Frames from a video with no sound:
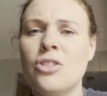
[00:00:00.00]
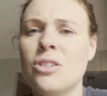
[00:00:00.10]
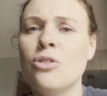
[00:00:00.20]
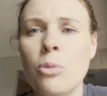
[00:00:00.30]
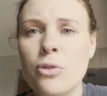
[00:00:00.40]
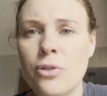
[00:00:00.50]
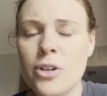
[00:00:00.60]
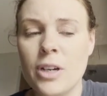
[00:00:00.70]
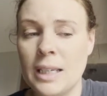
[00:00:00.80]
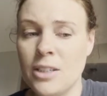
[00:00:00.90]
just normal
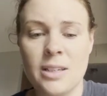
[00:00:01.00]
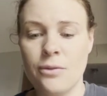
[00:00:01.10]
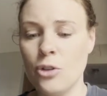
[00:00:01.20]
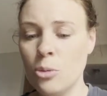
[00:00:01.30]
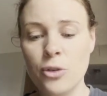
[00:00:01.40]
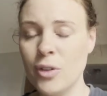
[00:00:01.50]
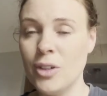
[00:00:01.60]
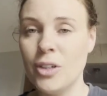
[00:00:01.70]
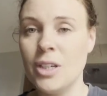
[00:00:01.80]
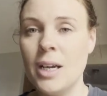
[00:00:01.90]
food. I just have normal food